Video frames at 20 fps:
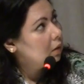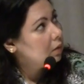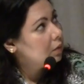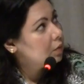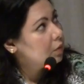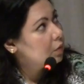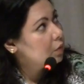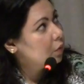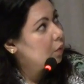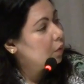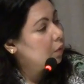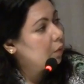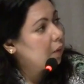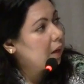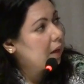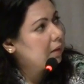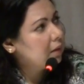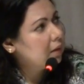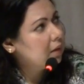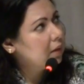So
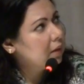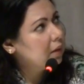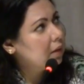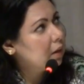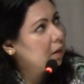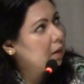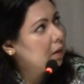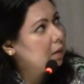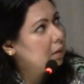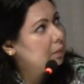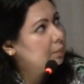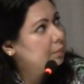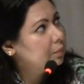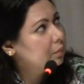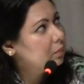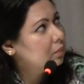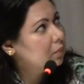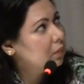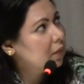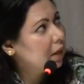I think in
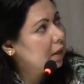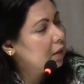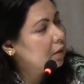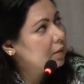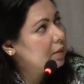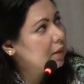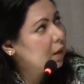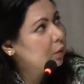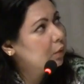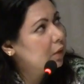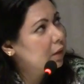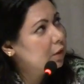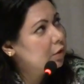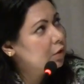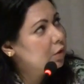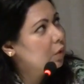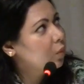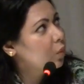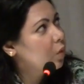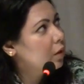um, eh, South
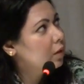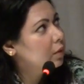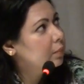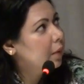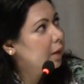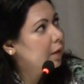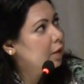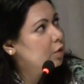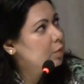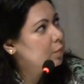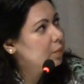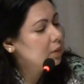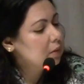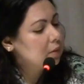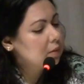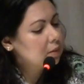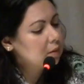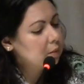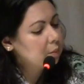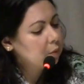Asia, water
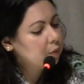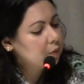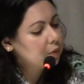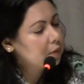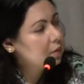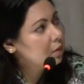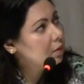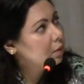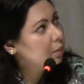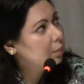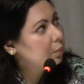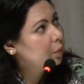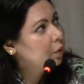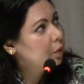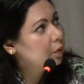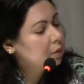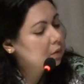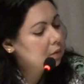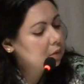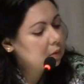management is the most
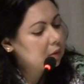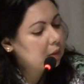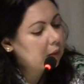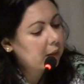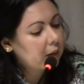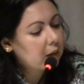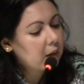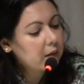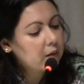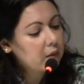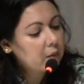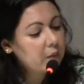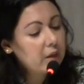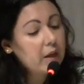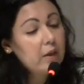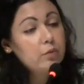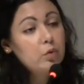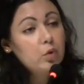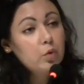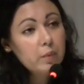important. Like either we
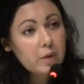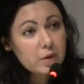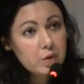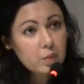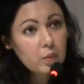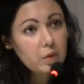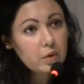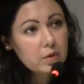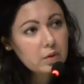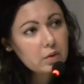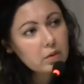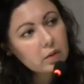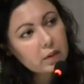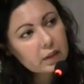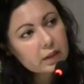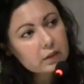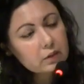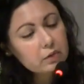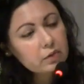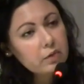have too much water,
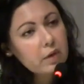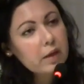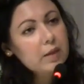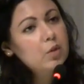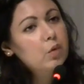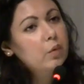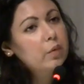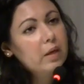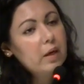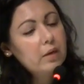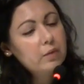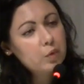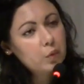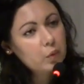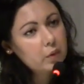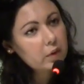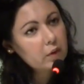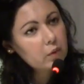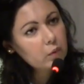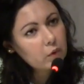like in floods, or we have
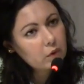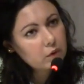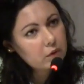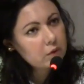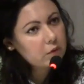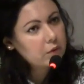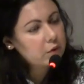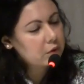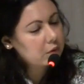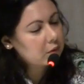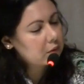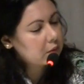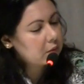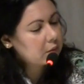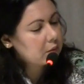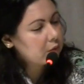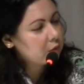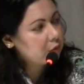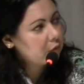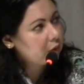too little water, which
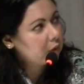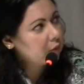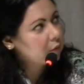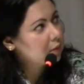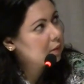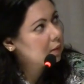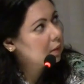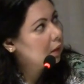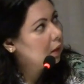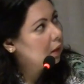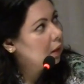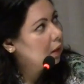is in droughts.